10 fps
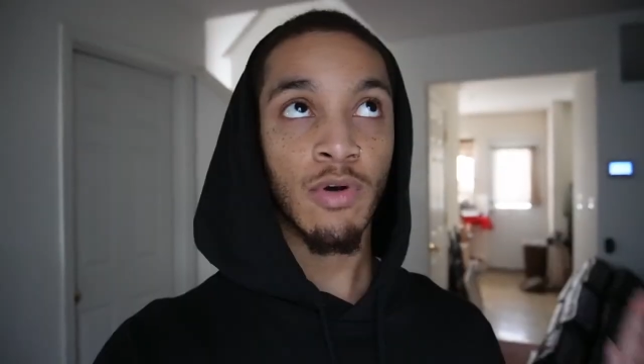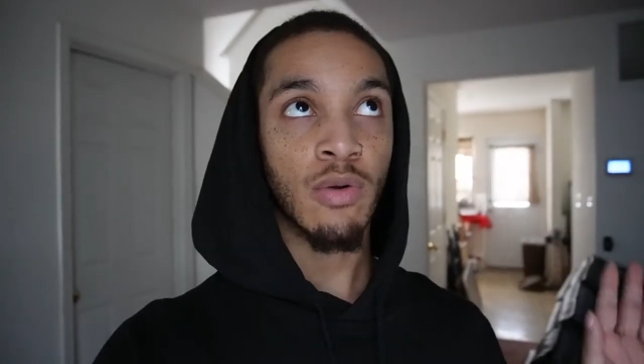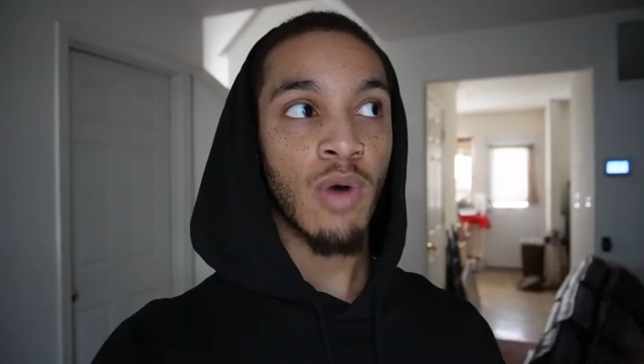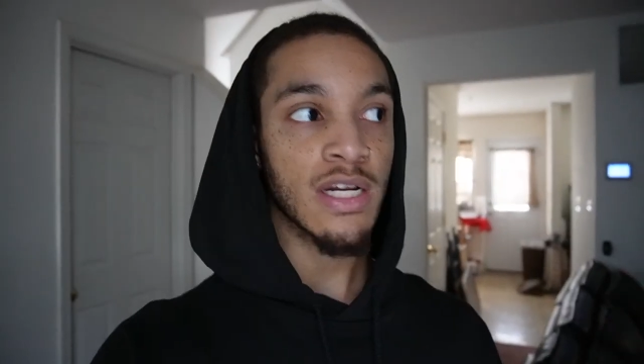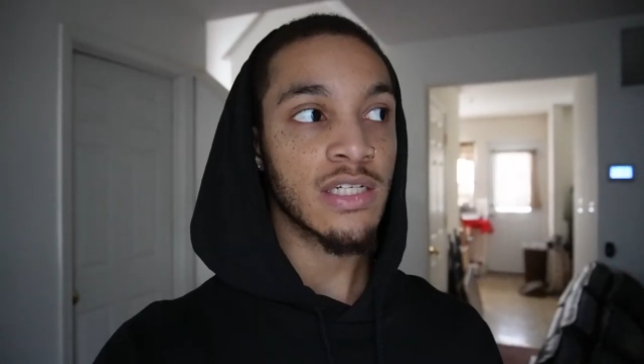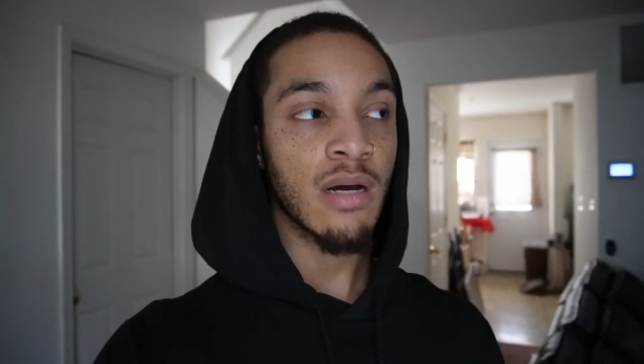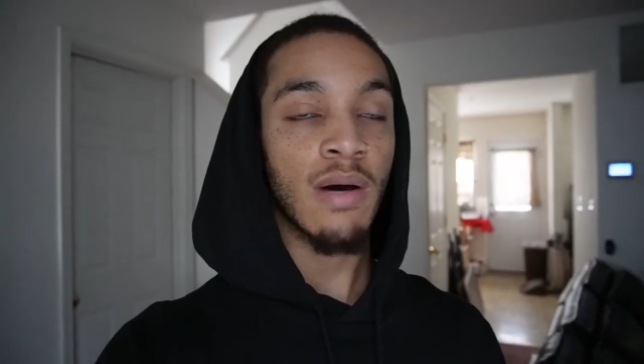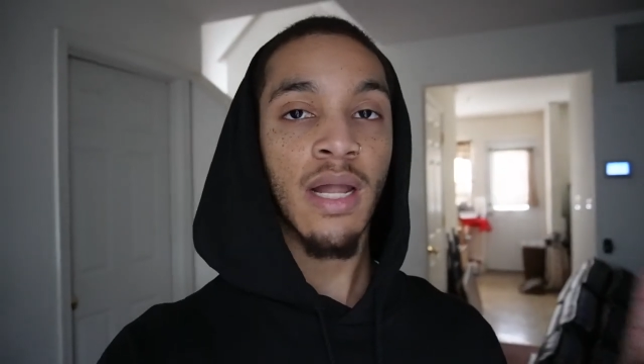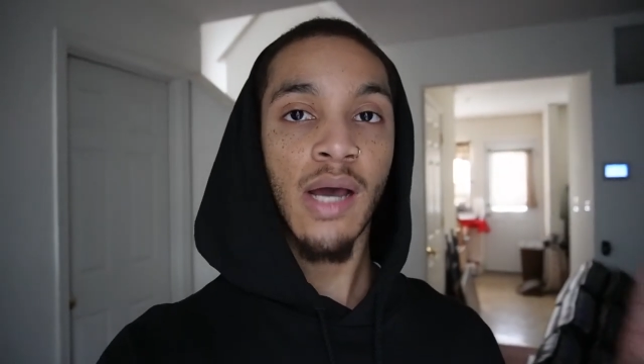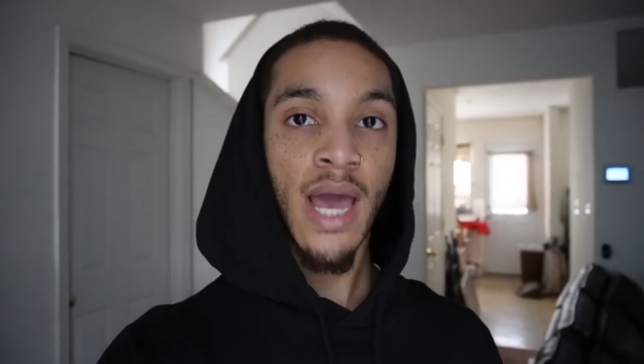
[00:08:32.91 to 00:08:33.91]
going to watch that
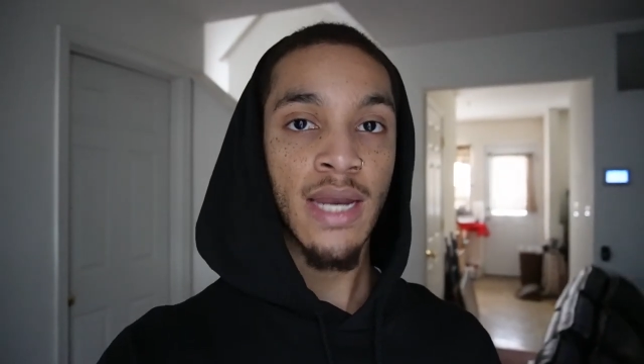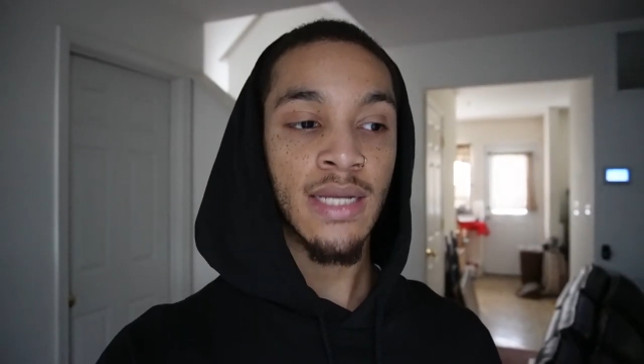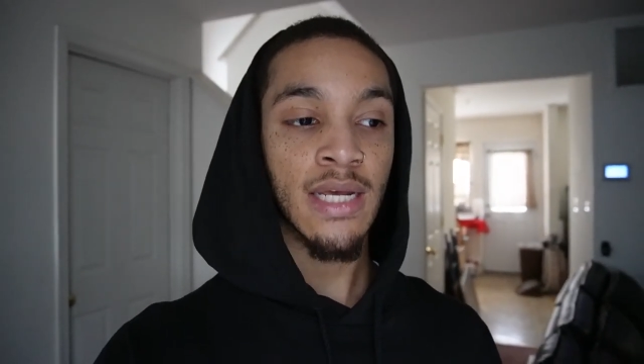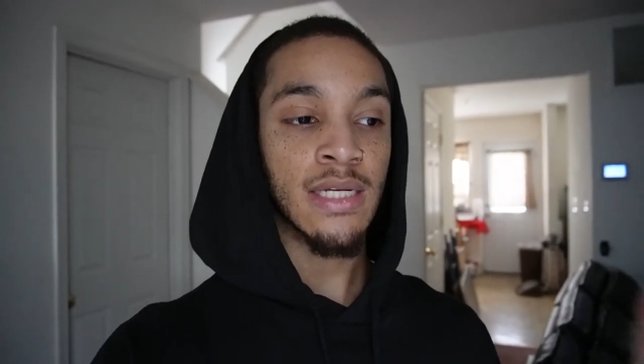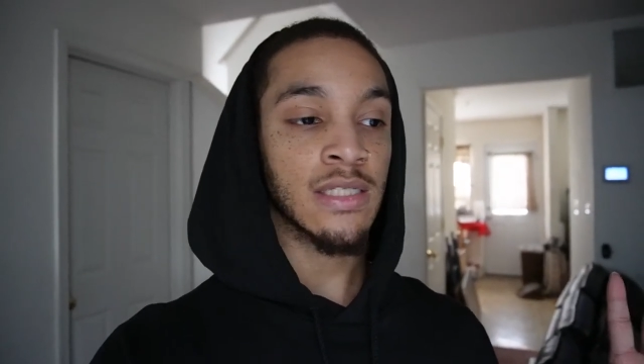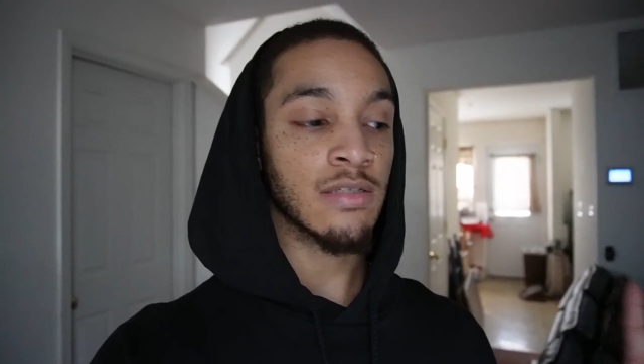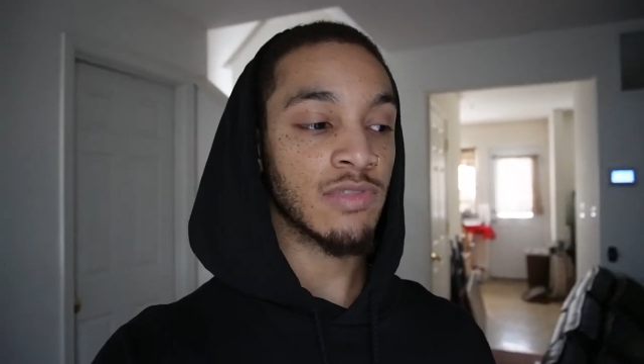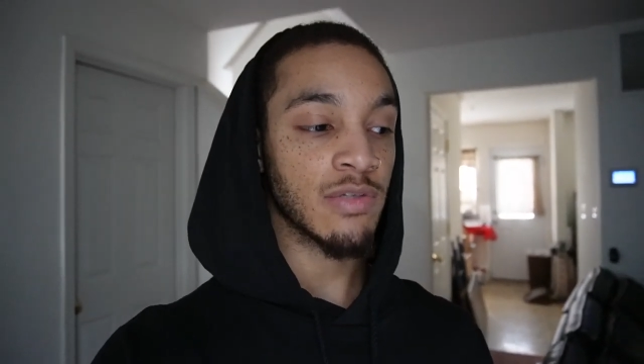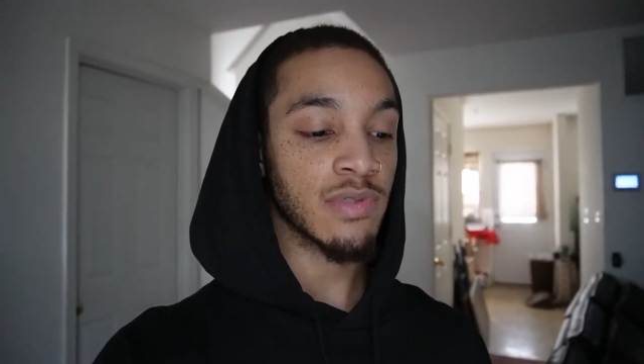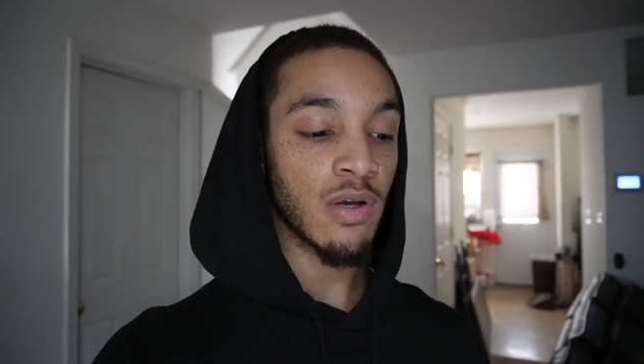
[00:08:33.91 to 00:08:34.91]
while I edit and eat some
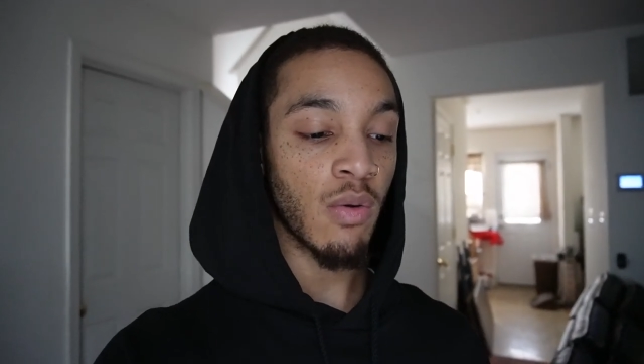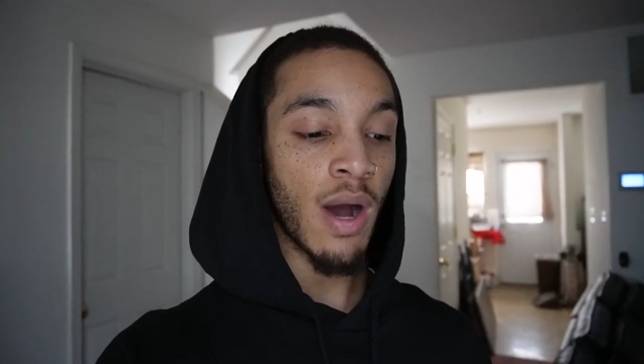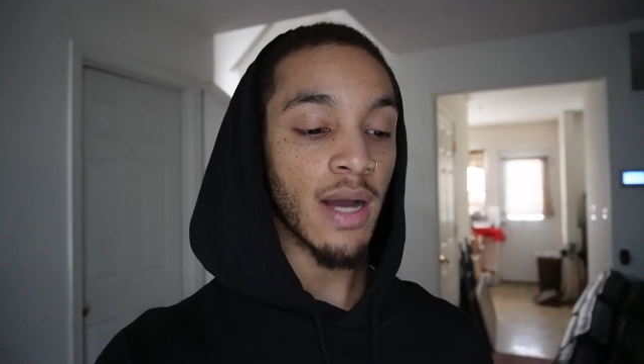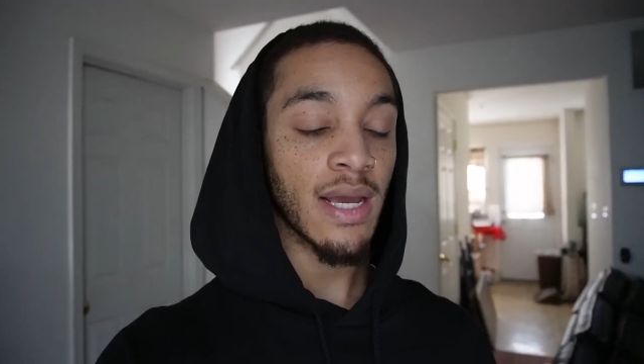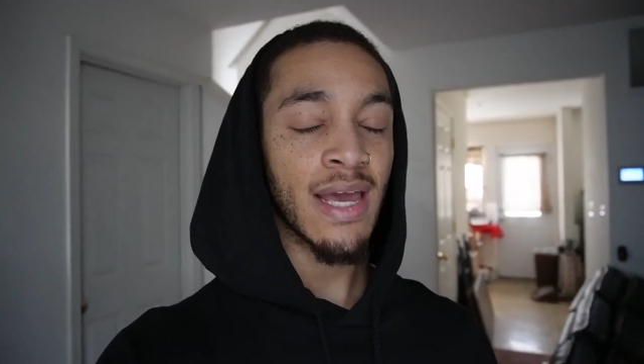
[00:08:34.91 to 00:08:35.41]
chips and guac.